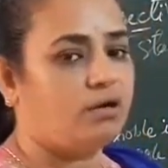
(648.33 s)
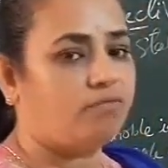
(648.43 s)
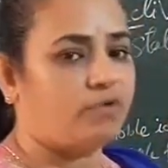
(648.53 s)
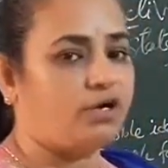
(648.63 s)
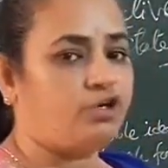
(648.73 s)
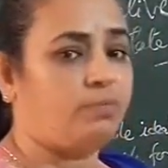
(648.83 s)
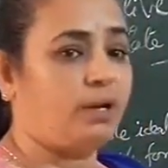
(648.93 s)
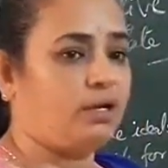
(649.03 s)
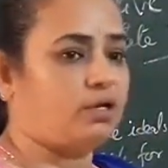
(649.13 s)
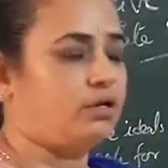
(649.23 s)
want to
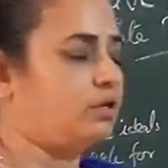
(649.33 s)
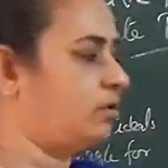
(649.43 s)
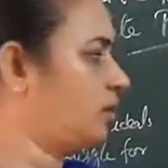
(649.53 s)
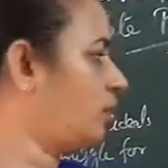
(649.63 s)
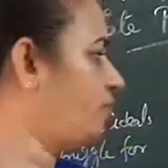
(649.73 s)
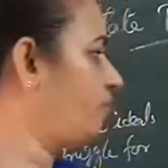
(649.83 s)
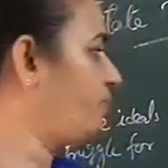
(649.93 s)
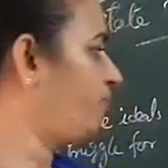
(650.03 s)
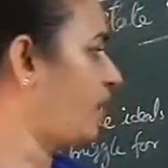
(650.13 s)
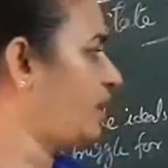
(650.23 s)
build
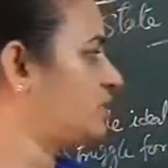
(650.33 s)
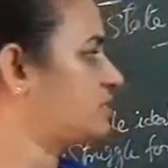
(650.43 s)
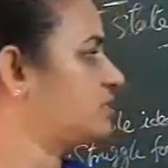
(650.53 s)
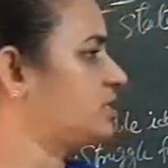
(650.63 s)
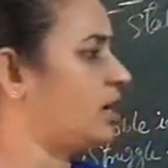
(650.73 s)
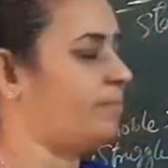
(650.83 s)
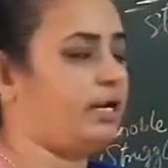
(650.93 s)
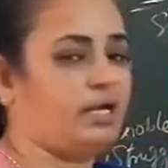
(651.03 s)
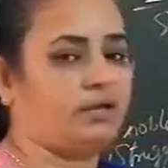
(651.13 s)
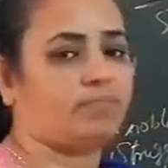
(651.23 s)
flats in a
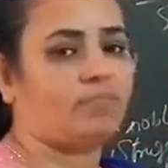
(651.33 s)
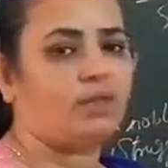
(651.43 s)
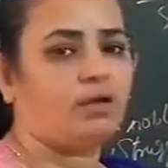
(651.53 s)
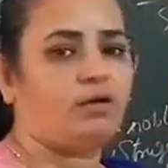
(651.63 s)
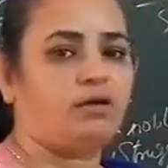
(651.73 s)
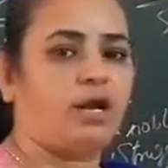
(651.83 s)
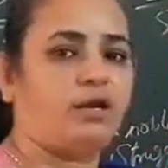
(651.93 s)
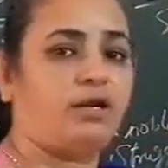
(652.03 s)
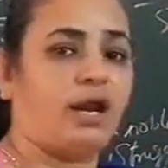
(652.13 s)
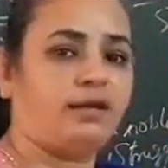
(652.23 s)
building,
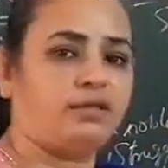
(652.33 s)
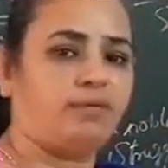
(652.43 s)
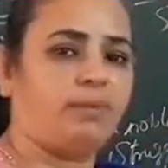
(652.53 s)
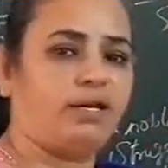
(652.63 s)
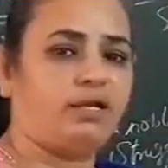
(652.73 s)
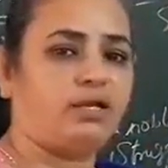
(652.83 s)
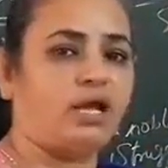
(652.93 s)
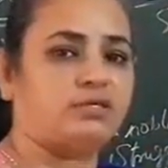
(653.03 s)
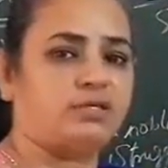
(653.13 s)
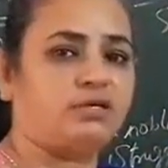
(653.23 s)
and at the building
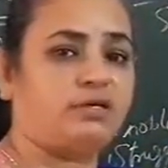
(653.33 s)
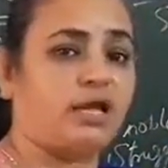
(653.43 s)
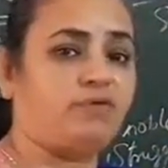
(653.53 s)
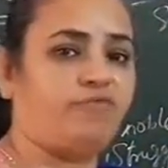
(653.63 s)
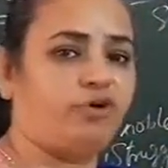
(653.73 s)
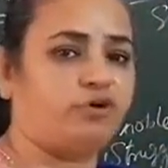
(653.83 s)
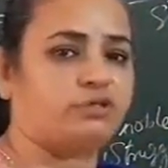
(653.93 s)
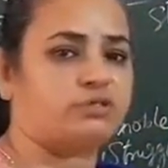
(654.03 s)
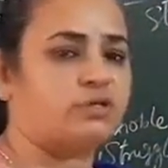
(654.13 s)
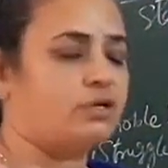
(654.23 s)
having 10
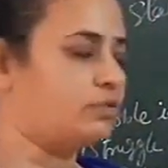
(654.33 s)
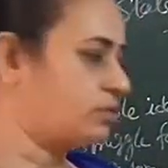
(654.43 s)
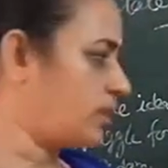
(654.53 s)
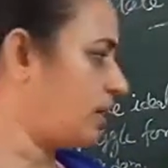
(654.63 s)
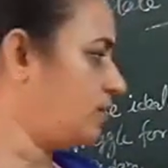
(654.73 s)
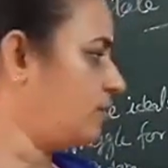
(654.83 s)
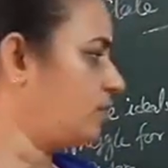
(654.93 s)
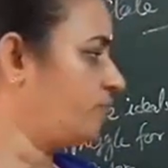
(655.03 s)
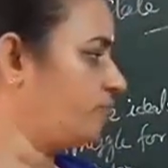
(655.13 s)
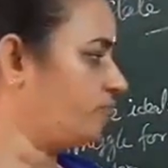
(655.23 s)
floors, then
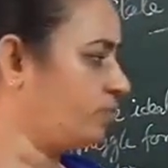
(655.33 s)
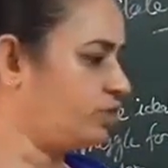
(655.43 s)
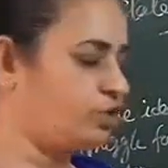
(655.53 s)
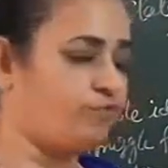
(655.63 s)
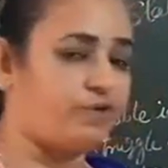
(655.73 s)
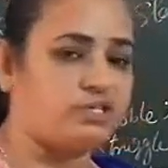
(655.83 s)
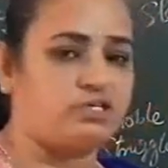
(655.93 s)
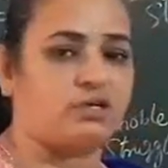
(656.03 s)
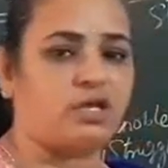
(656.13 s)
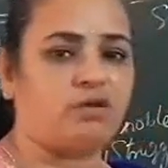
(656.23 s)
we should first
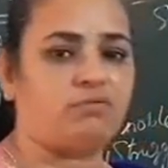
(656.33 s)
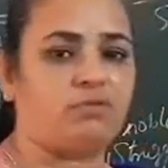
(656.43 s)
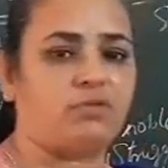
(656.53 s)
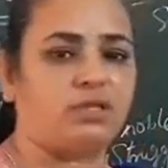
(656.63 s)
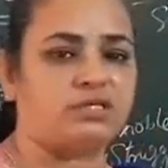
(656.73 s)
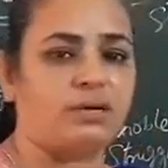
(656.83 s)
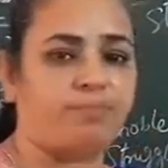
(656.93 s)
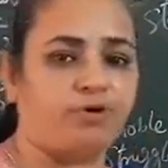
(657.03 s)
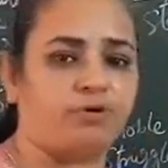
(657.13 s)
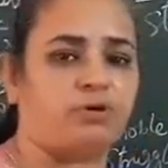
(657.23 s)
give the
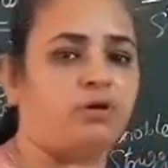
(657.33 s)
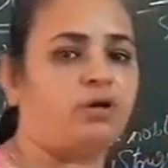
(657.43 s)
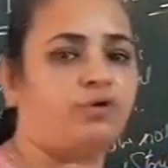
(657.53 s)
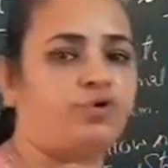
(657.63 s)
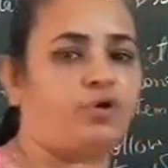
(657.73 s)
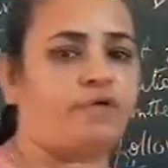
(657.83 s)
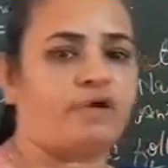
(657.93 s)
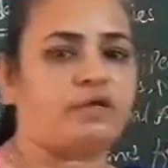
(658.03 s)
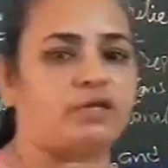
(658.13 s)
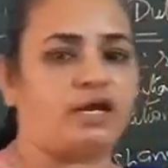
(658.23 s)
support to
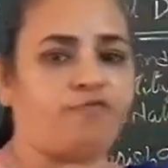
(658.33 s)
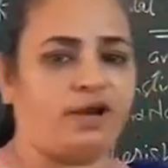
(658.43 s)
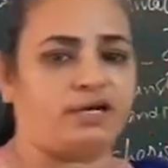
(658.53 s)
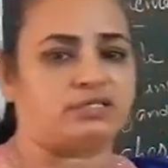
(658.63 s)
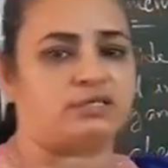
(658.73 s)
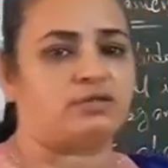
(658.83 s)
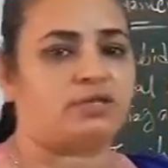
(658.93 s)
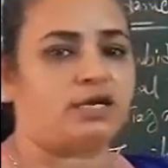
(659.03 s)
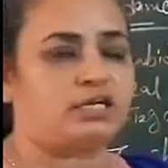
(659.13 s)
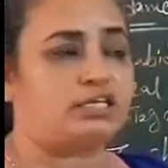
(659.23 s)
our that flats,
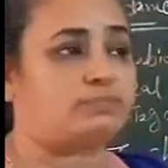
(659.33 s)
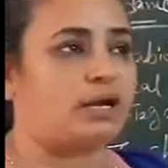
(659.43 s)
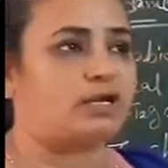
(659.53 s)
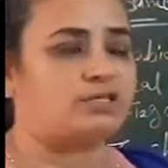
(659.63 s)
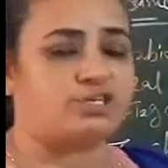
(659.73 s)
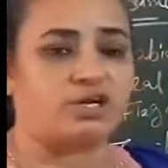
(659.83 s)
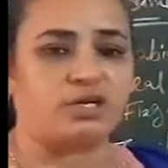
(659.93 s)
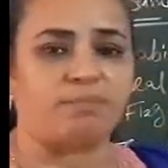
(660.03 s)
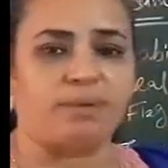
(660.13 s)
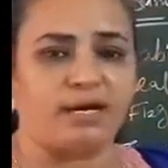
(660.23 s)
that is by
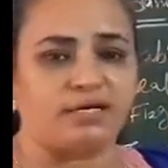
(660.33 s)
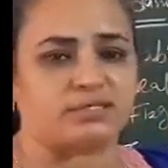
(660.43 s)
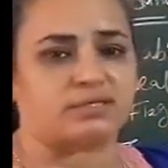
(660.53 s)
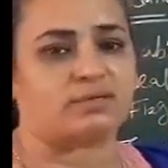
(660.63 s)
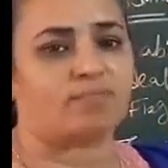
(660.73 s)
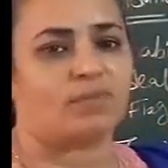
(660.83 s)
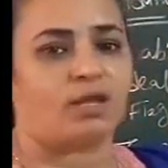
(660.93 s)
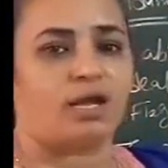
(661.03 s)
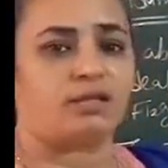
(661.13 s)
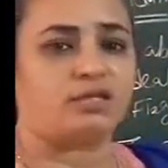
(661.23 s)
constructing pillars. And